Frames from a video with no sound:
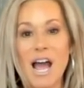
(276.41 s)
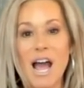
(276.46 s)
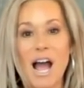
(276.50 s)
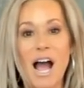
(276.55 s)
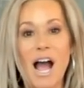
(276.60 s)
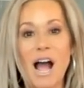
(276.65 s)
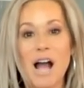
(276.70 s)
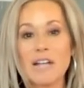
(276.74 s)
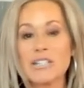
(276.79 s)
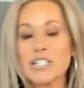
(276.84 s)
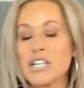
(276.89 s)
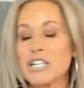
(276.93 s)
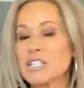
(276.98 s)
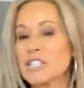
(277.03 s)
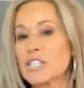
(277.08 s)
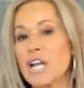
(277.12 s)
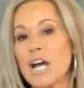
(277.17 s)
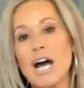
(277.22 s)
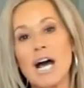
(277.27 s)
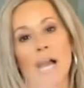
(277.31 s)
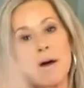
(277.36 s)
Uh,
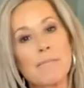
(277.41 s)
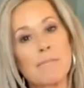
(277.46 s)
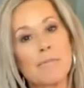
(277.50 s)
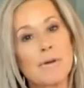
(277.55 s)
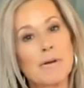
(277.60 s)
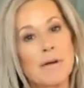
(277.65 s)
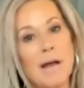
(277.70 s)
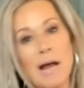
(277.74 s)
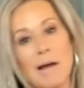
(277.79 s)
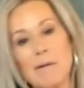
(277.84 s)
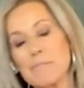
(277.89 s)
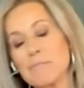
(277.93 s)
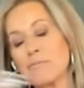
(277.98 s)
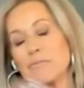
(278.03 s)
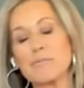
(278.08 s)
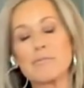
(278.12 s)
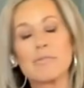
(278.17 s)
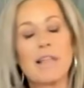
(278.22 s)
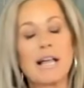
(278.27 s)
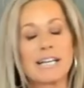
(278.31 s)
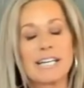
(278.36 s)
just um, I'm um,
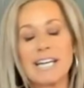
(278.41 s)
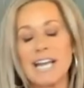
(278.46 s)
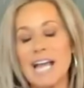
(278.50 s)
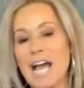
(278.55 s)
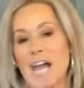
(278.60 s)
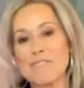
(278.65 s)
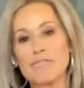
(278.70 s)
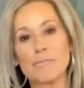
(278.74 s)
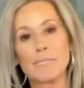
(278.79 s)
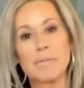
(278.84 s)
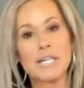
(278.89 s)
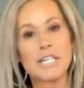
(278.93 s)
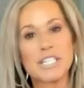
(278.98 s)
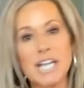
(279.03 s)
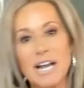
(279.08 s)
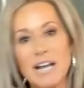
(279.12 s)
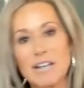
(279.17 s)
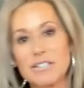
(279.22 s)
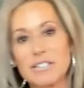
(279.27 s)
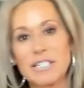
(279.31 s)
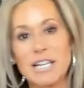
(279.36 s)
lucky to have a beach
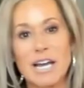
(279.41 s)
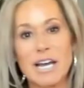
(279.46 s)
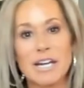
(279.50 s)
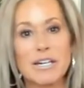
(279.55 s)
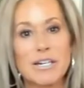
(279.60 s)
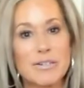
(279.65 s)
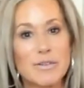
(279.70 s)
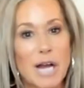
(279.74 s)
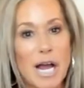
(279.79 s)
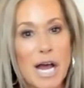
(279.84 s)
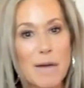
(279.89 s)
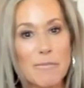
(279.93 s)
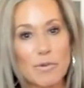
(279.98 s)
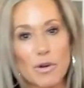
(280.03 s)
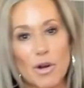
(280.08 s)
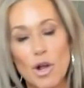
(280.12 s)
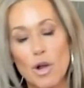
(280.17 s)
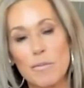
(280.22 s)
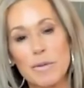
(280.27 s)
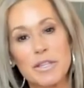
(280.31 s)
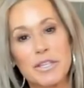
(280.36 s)
house down in um,
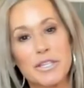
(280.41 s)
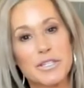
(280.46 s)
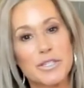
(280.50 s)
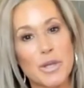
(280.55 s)
Rehoboth,